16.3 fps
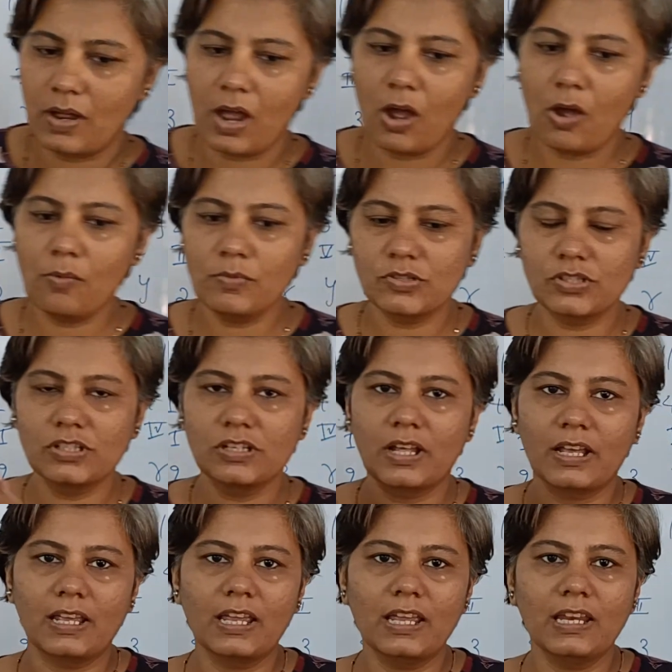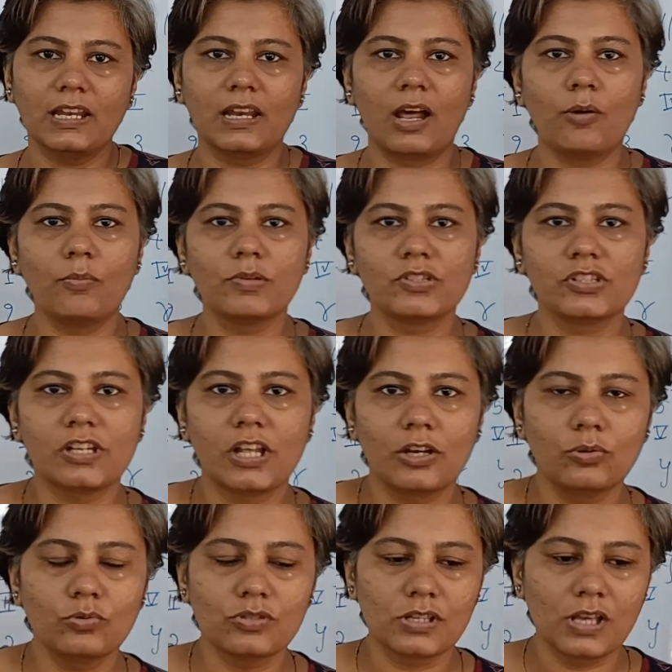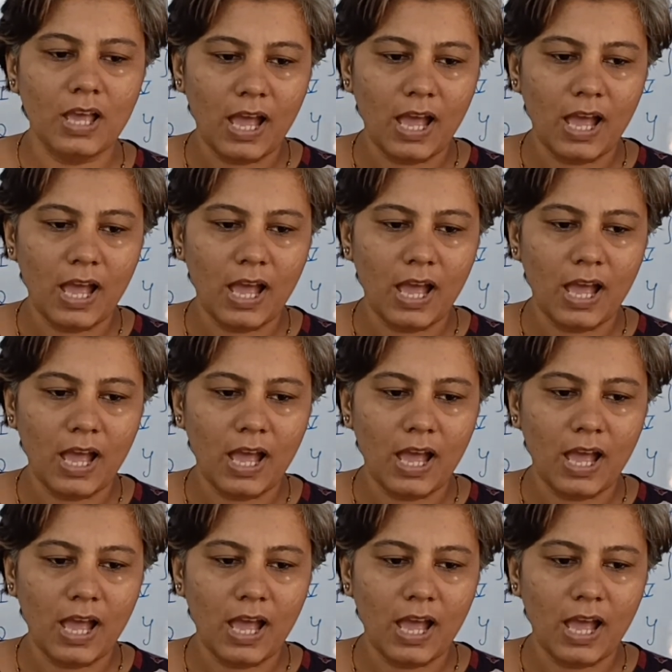how much did I gain and how much did I lose?